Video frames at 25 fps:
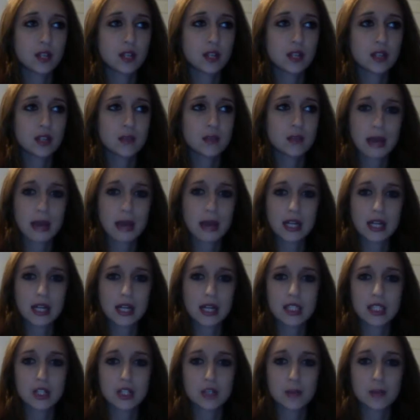because MAC is
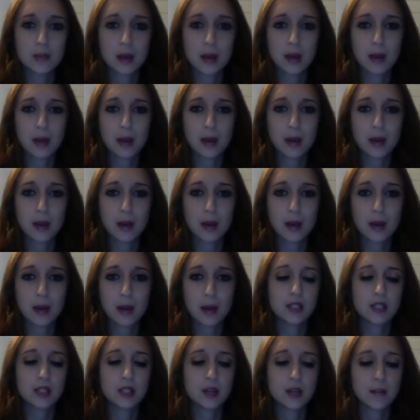such a popular
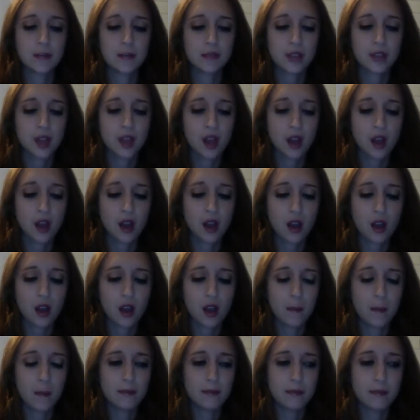brand.
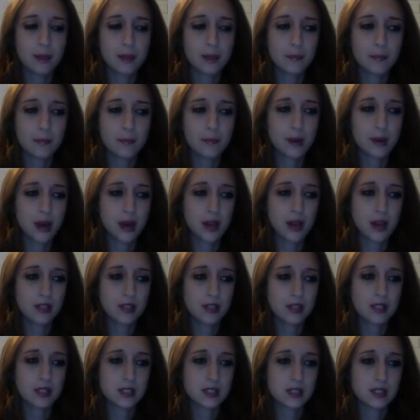But,
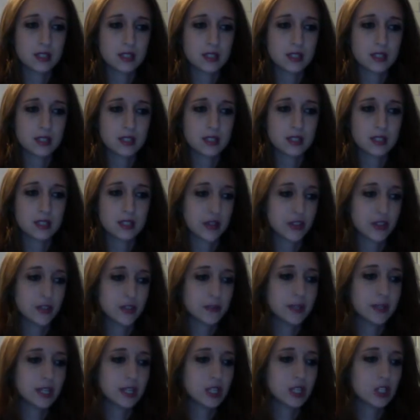yeah, so I'm
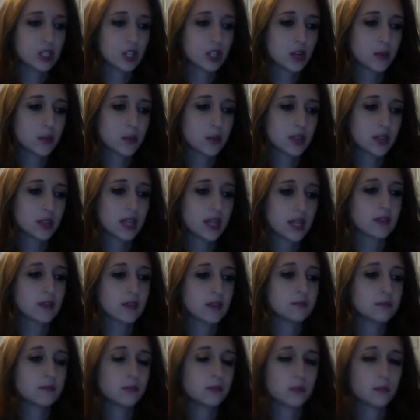going to get started with, like,
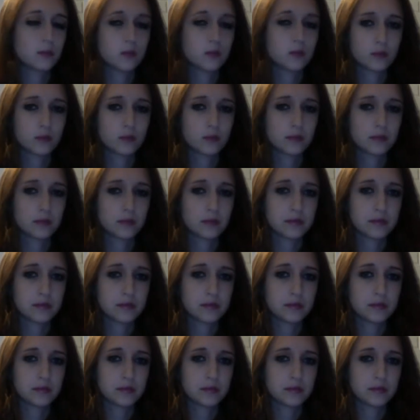
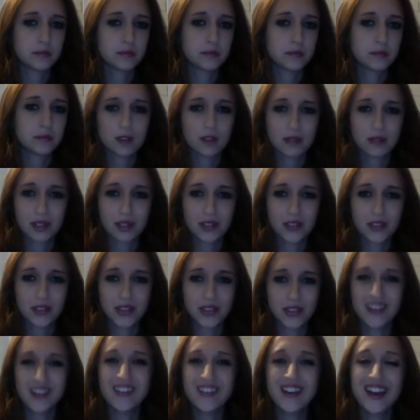everything. I don't
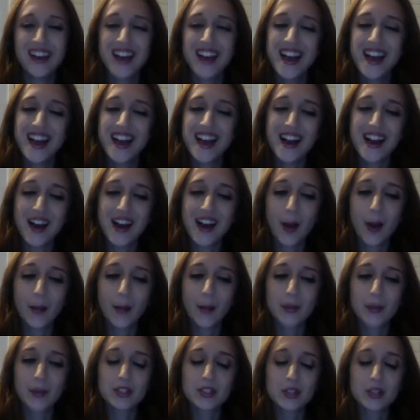
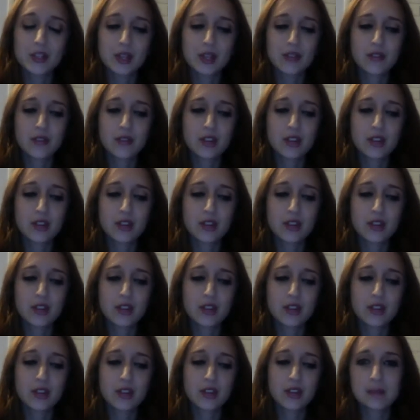know. So the first thing
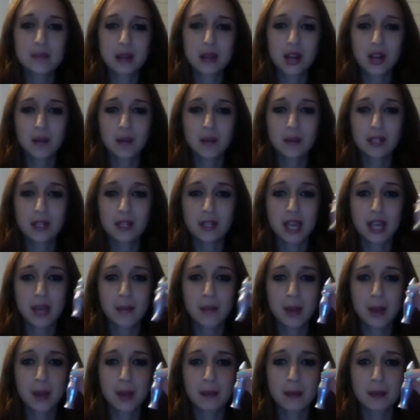is my Urban Decay
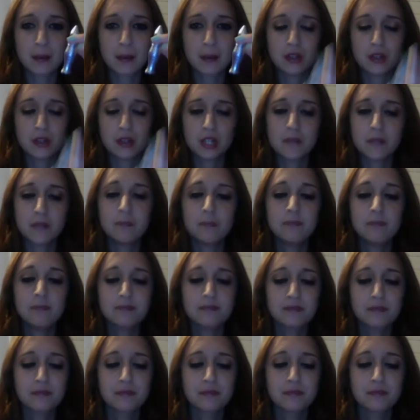Primer Potion,
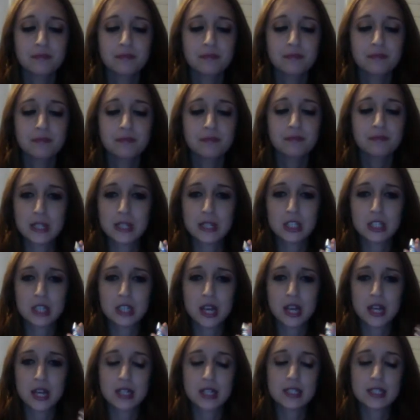and I have the mini
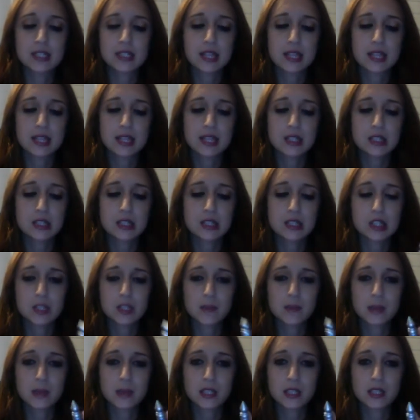size. This is just
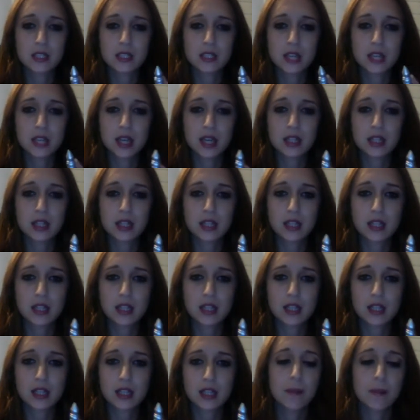basically a
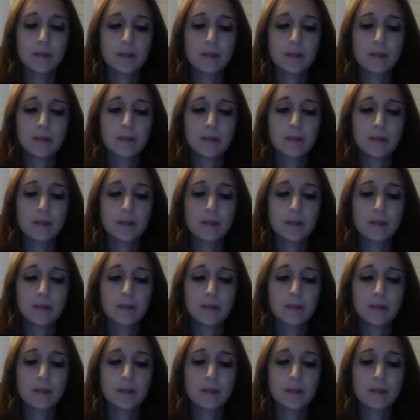clear